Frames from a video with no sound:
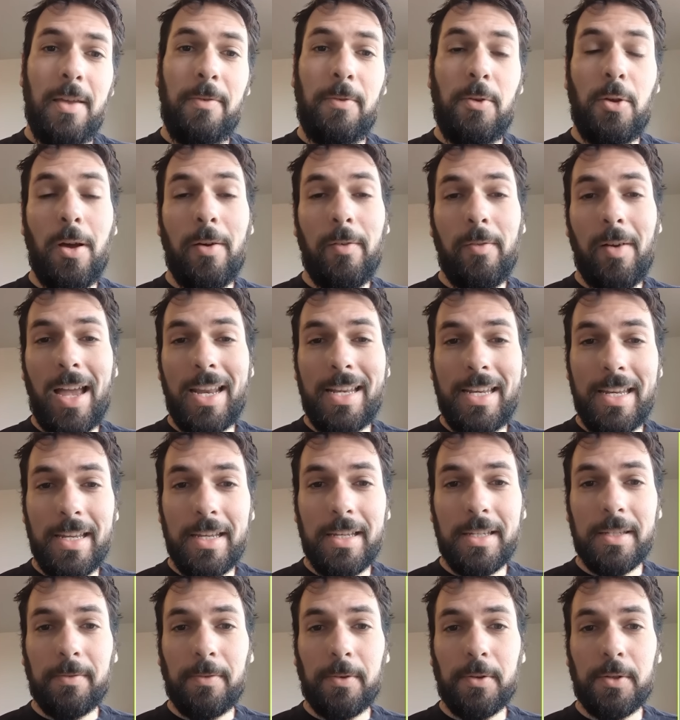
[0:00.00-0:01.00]
If you have
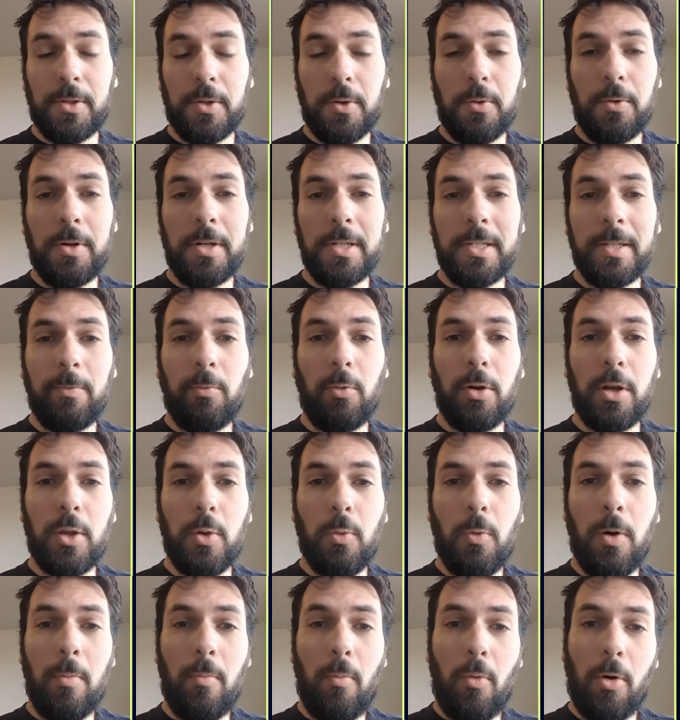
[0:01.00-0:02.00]
ideas for stories of what
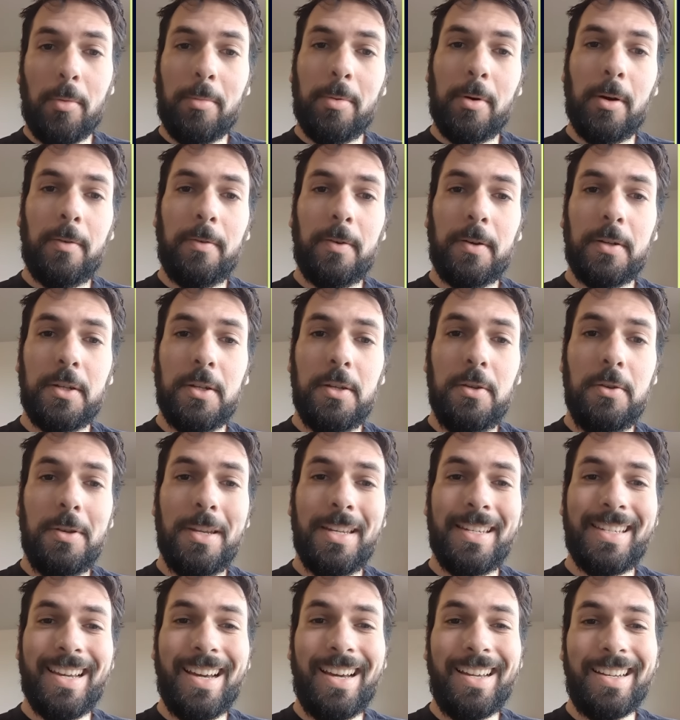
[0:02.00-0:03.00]
you want More Perfect
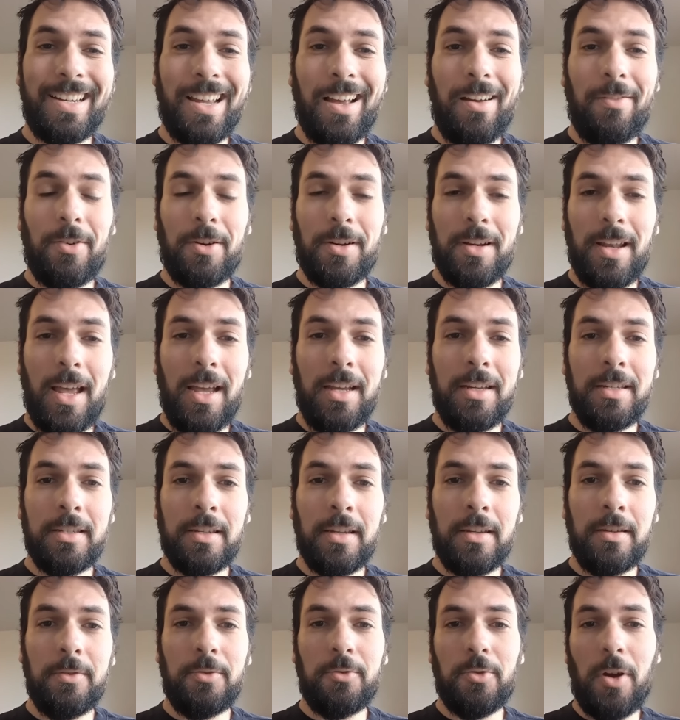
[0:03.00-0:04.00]
Union to uncover
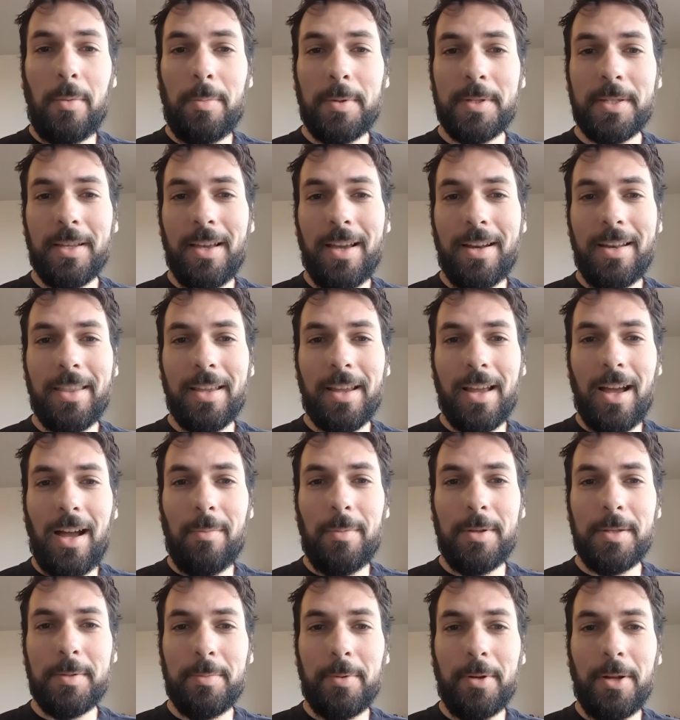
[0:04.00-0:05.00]
next, drop us a line in the
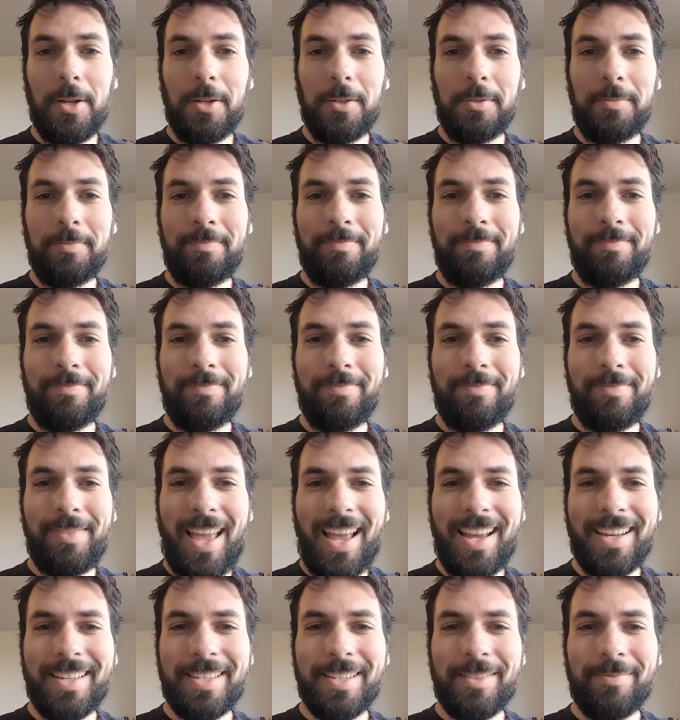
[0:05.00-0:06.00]
comments below.
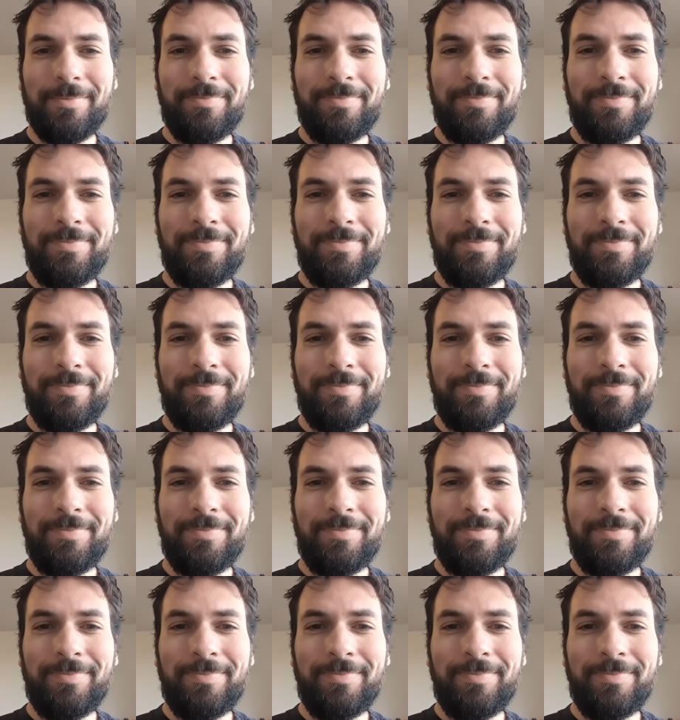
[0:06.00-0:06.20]
Thanks.